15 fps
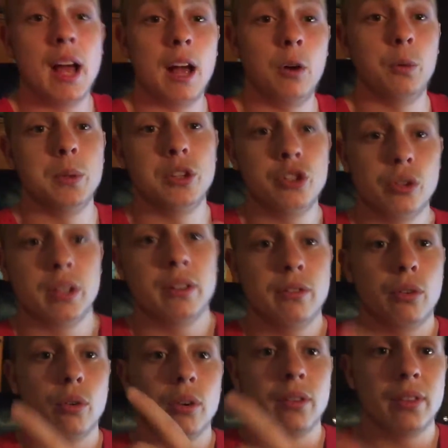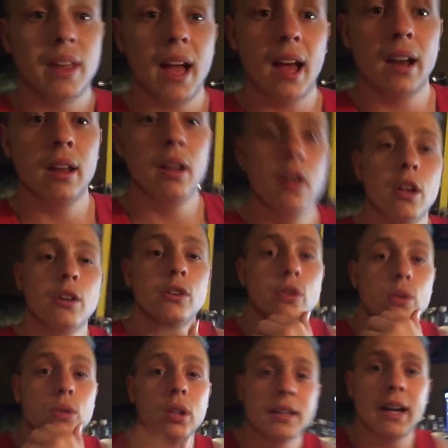I will be shooting for that,
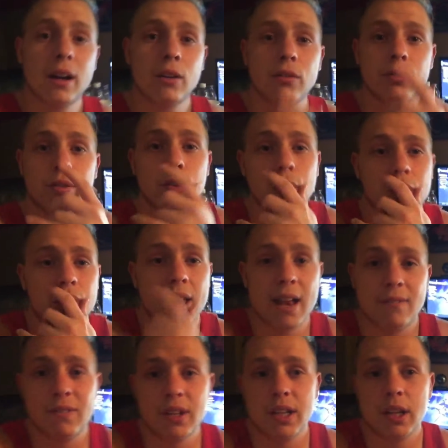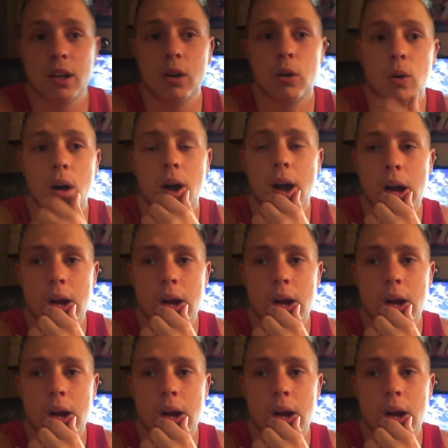so look out for that video.